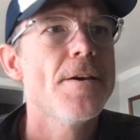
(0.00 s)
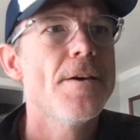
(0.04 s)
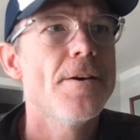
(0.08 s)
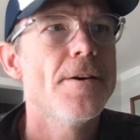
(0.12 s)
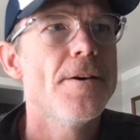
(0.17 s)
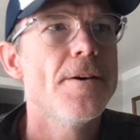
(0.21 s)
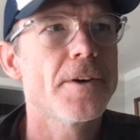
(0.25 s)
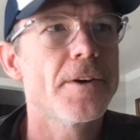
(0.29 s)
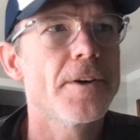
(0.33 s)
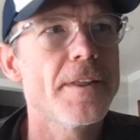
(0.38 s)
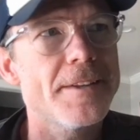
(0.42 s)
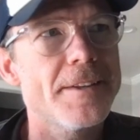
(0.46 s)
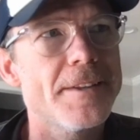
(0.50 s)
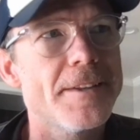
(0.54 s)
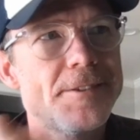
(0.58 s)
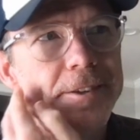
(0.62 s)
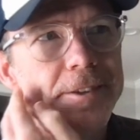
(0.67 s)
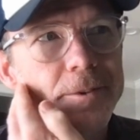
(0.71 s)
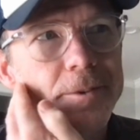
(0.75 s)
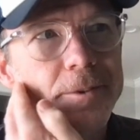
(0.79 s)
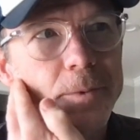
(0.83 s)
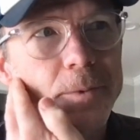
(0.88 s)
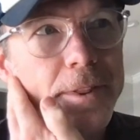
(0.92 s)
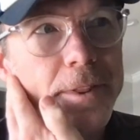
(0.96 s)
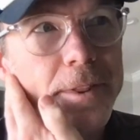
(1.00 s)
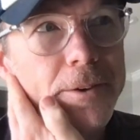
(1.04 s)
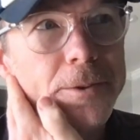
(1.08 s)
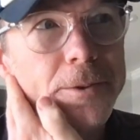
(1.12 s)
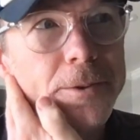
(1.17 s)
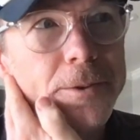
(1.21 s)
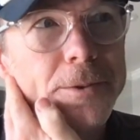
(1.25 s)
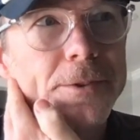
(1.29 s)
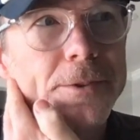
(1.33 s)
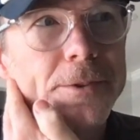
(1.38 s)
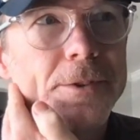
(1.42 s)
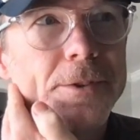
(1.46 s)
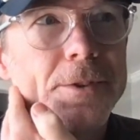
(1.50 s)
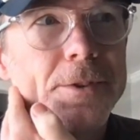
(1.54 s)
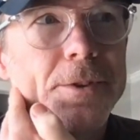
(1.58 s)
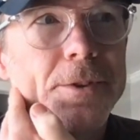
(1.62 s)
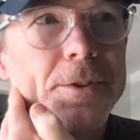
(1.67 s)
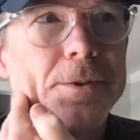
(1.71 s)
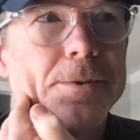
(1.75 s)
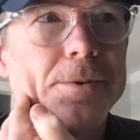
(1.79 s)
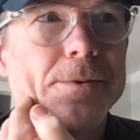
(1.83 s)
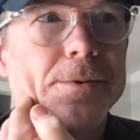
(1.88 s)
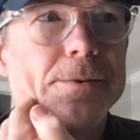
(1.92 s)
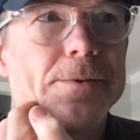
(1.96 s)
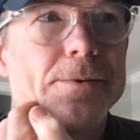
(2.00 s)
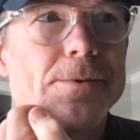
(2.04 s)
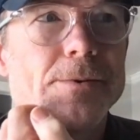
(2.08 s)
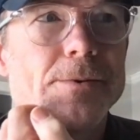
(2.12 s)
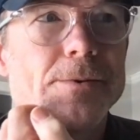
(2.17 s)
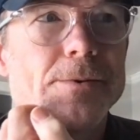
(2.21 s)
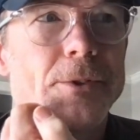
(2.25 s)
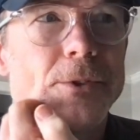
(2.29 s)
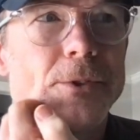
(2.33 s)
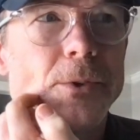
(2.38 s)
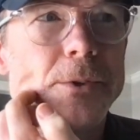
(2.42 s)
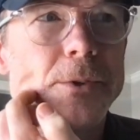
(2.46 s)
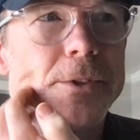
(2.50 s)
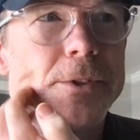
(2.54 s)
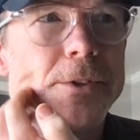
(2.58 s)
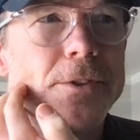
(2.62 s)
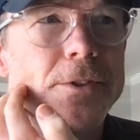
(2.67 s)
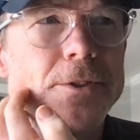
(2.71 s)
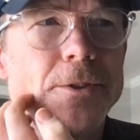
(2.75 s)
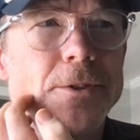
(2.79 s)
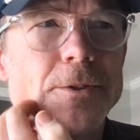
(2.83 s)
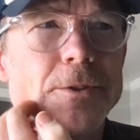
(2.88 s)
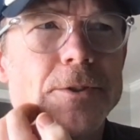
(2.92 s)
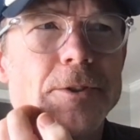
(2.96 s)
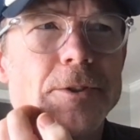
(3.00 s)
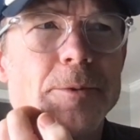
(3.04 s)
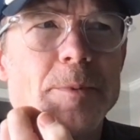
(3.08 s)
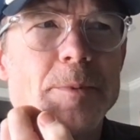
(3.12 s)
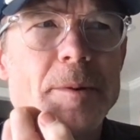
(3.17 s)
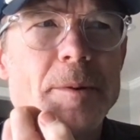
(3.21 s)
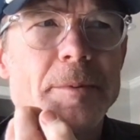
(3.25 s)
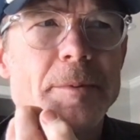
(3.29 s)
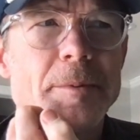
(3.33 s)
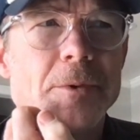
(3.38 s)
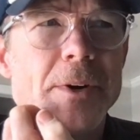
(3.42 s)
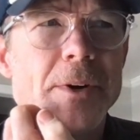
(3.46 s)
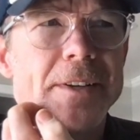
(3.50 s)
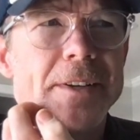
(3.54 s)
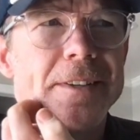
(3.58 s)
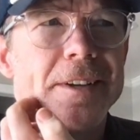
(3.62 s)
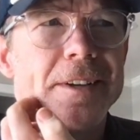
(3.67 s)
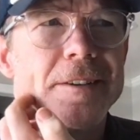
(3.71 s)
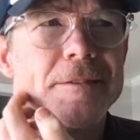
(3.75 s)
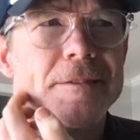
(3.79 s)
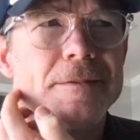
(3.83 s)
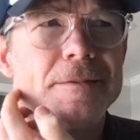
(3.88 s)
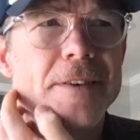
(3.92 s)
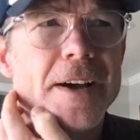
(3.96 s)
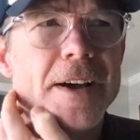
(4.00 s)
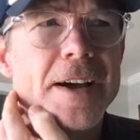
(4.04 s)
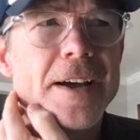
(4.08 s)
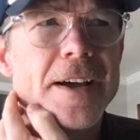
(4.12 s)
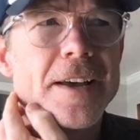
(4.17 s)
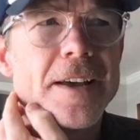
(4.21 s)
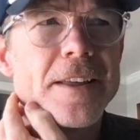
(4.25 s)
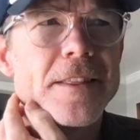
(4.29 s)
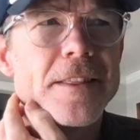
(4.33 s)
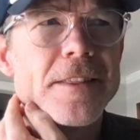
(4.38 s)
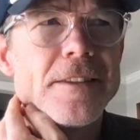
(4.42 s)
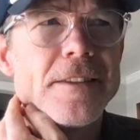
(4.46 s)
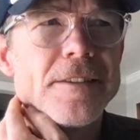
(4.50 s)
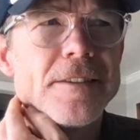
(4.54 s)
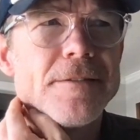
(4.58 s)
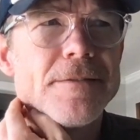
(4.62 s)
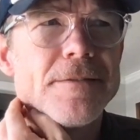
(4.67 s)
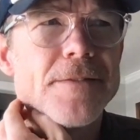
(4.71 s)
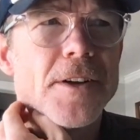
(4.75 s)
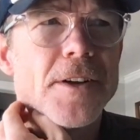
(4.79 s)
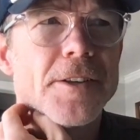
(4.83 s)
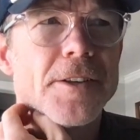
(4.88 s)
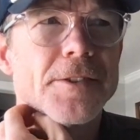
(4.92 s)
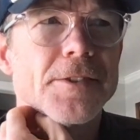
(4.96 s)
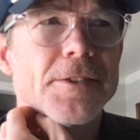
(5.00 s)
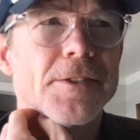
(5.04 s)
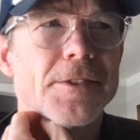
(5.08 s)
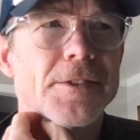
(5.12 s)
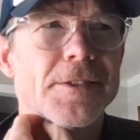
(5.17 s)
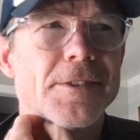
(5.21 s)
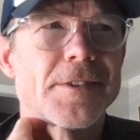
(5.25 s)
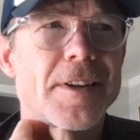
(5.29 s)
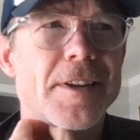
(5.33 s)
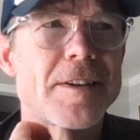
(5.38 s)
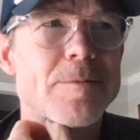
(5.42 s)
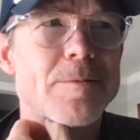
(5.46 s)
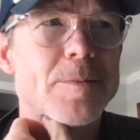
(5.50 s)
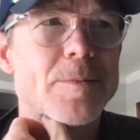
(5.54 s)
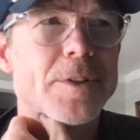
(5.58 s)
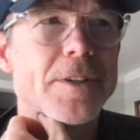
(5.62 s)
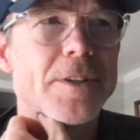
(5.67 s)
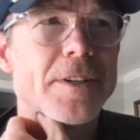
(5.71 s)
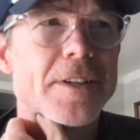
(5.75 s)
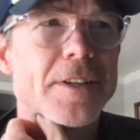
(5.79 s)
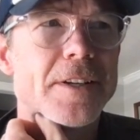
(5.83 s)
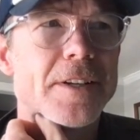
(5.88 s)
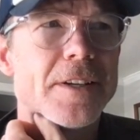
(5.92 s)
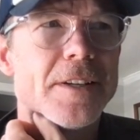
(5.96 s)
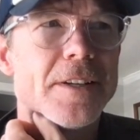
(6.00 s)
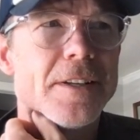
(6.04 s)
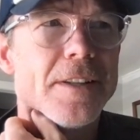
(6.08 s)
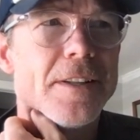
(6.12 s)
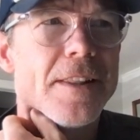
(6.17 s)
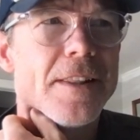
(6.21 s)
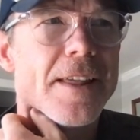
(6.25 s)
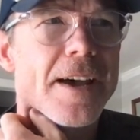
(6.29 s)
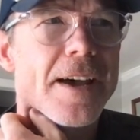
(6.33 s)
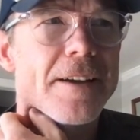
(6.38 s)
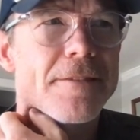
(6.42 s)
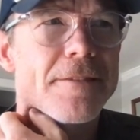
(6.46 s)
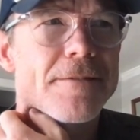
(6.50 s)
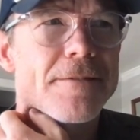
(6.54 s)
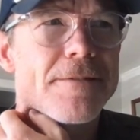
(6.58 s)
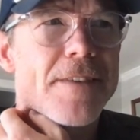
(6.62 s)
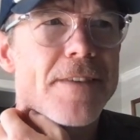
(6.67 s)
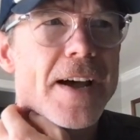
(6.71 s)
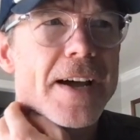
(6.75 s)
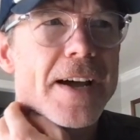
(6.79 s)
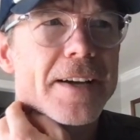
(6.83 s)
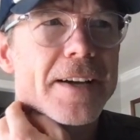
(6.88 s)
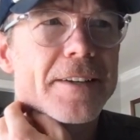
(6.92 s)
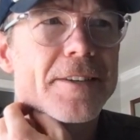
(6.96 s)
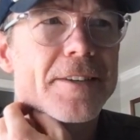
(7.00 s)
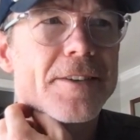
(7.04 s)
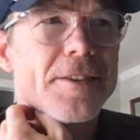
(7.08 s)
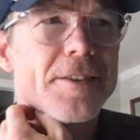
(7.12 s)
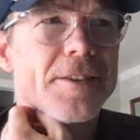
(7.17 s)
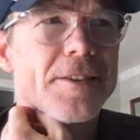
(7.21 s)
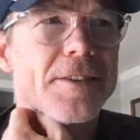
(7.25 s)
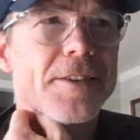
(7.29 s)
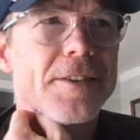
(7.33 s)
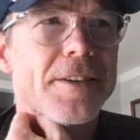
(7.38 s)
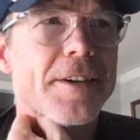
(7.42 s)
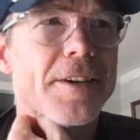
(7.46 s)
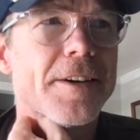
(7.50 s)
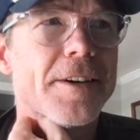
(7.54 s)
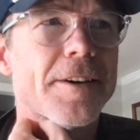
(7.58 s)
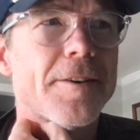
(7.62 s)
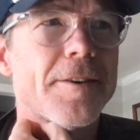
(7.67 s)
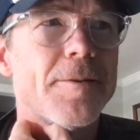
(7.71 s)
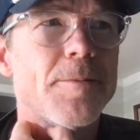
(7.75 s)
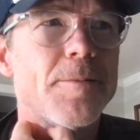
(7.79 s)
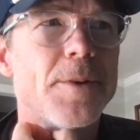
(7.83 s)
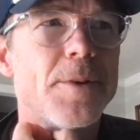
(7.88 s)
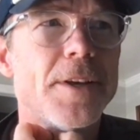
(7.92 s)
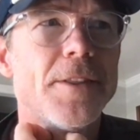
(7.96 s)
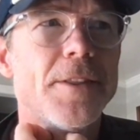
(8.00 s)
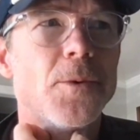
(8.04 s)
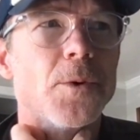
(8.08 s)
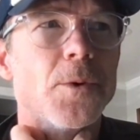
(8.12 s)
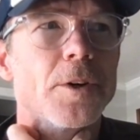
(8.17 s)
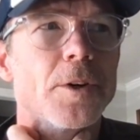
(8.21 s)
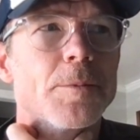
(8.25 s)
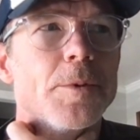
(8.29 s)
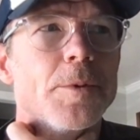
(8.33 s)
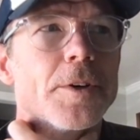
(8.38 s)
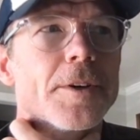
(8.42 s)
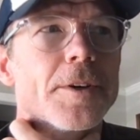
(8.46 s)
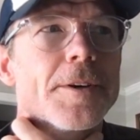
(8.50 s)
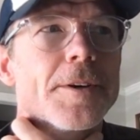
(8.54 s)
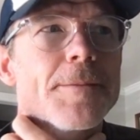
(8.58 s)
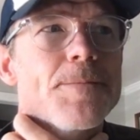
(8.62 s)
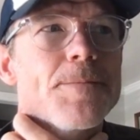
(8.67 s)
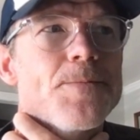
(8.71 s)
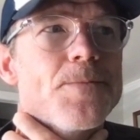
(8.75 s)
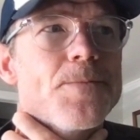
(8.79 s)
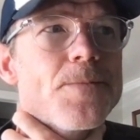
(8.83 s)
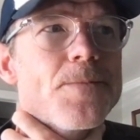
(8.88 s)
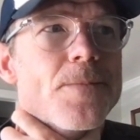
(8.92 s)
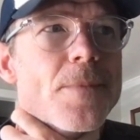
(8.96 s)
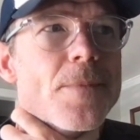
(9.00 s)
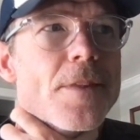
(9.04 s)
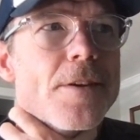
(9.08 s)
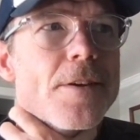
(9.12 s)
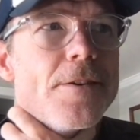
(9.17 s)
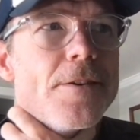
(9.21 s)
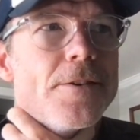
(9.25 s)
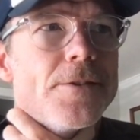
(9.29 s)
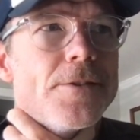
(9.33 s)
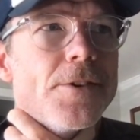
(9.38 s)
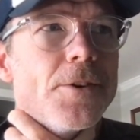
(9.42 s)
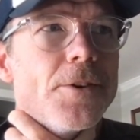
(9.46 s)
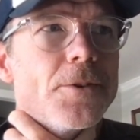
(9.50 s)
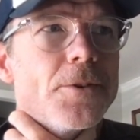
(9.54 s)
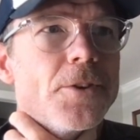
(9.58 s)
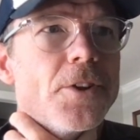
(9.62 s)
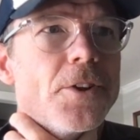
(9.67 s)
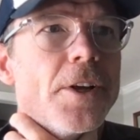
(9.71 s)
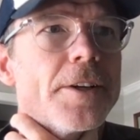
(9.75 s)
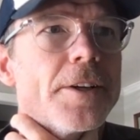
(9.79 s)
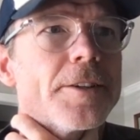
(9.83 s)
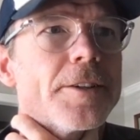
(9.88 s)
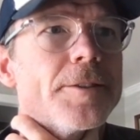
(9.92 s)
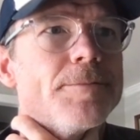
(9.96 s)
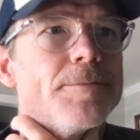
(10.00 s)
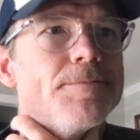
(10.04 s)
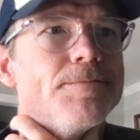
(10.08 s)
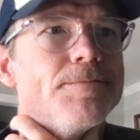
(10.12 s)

Okay, that's it. With those two sources, you should be able to identify the false statement in that fact in the workbook. So good luck.